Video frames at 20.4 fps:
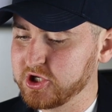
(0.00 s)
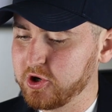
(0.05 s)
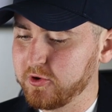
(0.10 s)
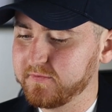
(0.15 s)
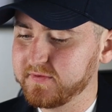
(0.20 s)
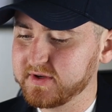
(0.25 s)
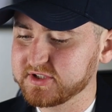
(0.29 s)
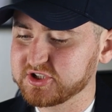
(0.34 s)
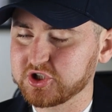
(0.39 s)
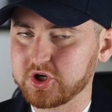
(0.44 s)
know
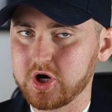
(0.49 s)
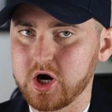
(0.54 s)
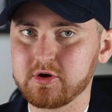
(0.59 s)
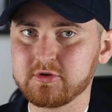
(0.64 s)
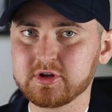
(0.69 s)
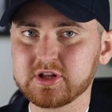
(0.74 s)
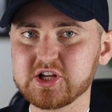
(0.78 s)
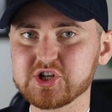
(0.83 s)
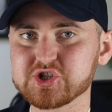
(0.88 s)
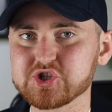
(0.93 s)
that
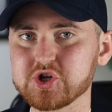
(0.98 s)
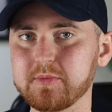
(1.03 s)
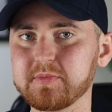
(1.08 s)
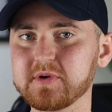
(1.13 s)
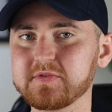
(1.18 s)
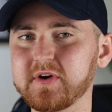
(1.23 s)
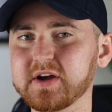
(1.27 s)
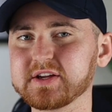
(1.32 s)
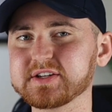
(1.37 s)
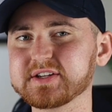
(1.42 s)
currently
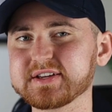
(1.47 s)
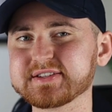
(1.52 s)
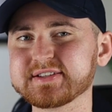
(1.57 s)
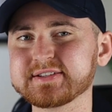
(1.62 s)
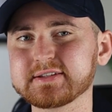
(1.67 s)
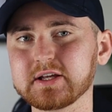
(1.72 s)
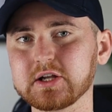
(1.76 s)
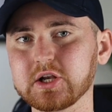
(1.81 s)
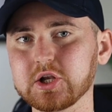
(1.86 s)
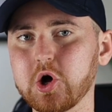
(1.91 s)
Shopify
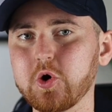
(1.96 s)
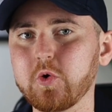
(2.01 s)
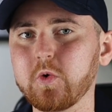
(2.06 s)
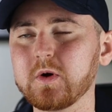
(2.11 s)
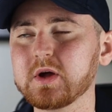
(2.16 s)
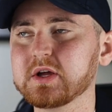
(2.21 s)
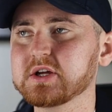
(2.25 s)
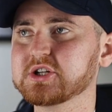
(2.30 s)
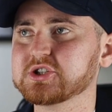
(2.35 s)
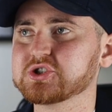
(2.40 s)
doesn't
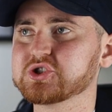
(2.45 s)
allow